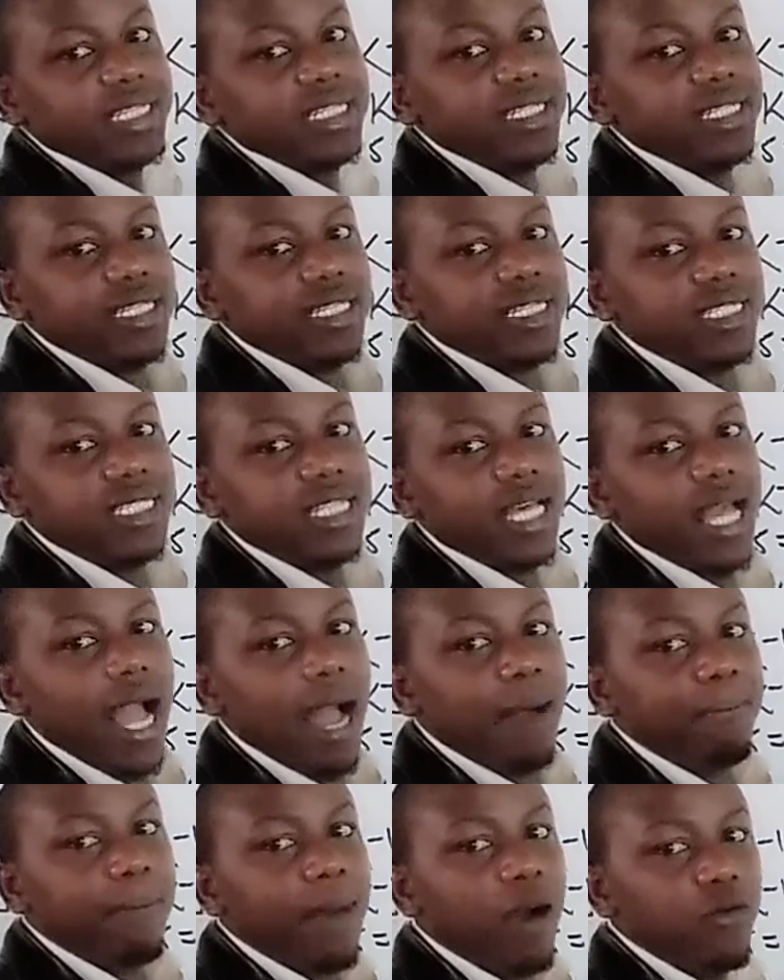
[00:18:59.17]
it is the
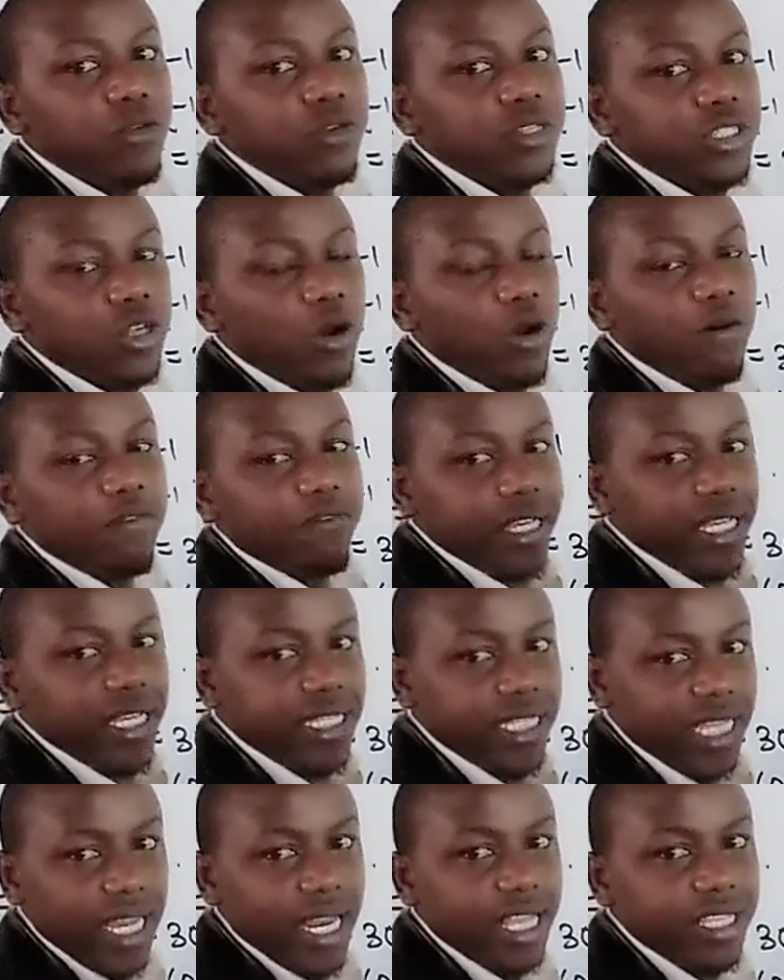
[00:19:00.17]
amount of heat
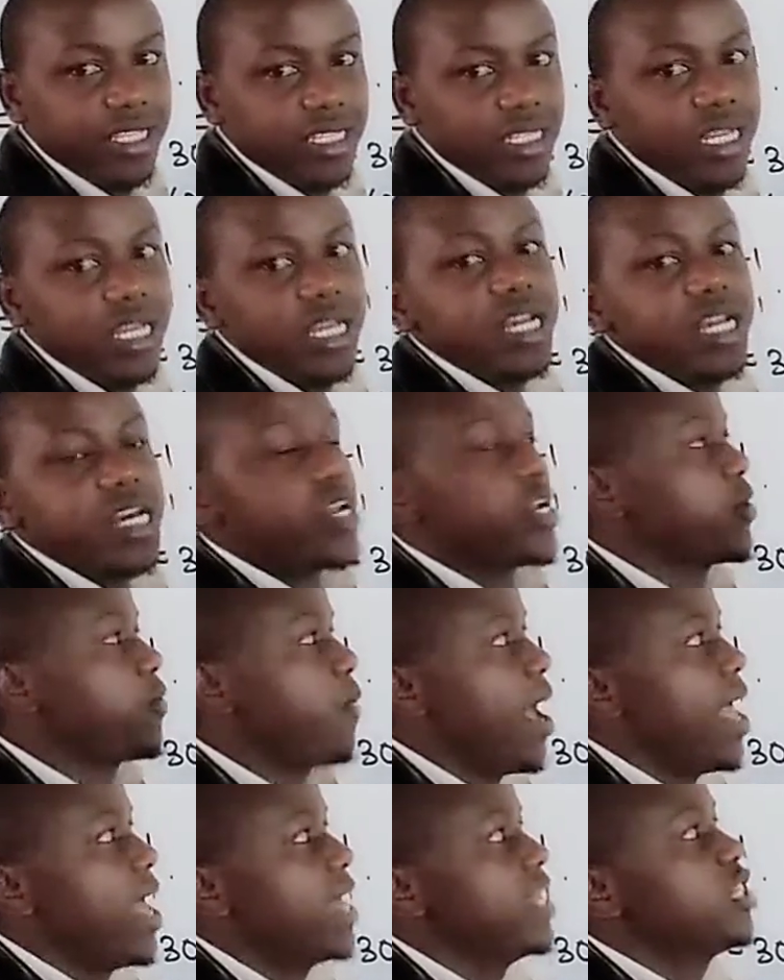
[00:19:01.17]
energy
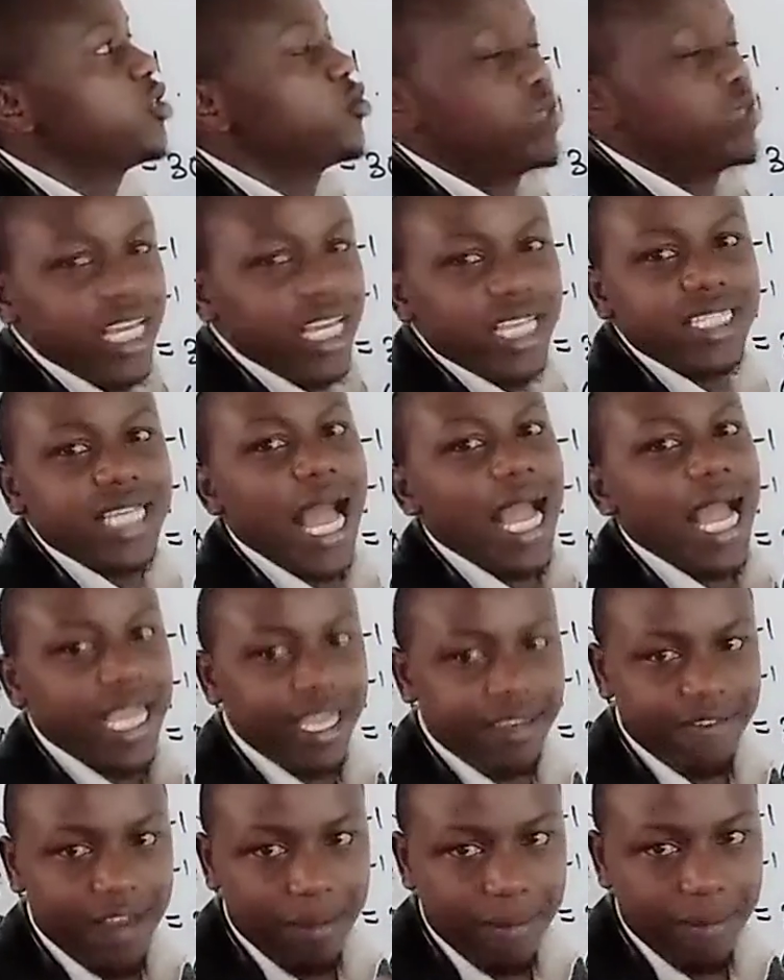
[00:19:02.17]
required to change a
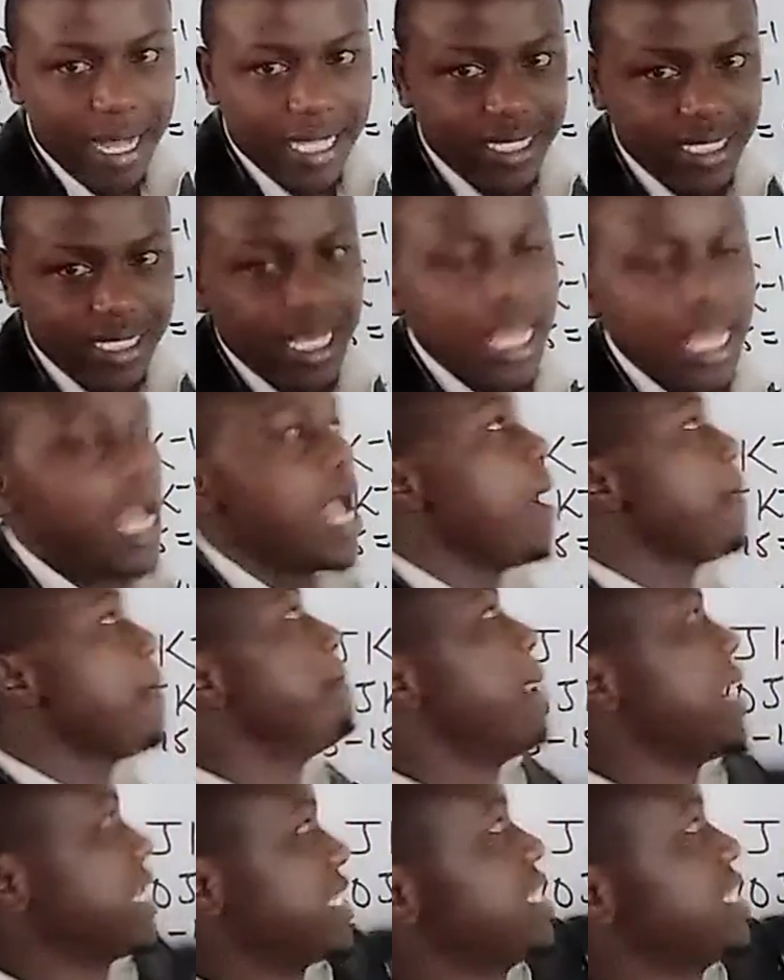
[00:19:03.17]
given mass. But